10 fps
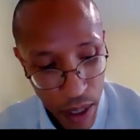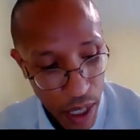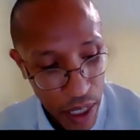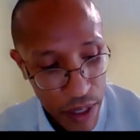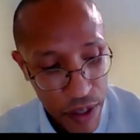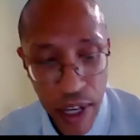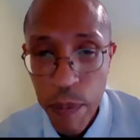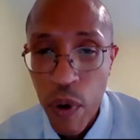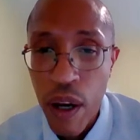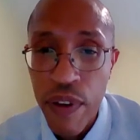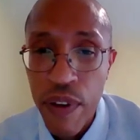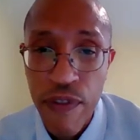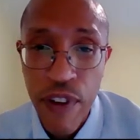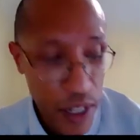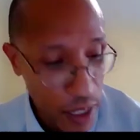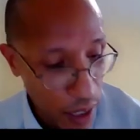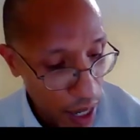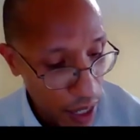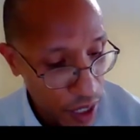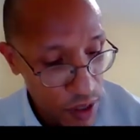An example of a fuzzy
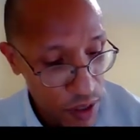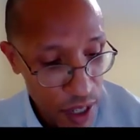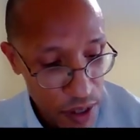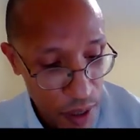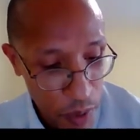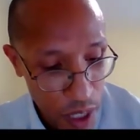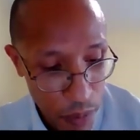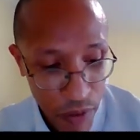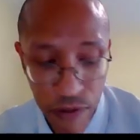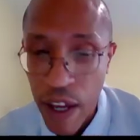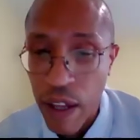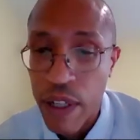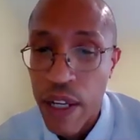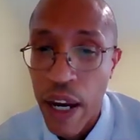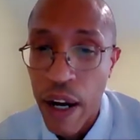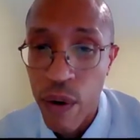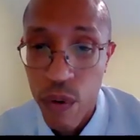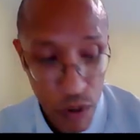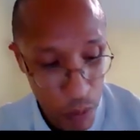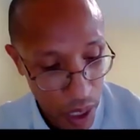logic system can be found in
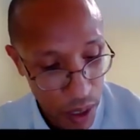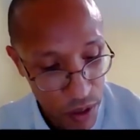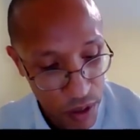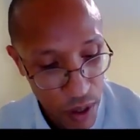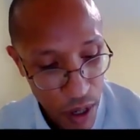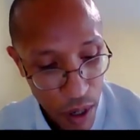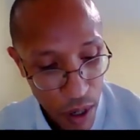aerospace,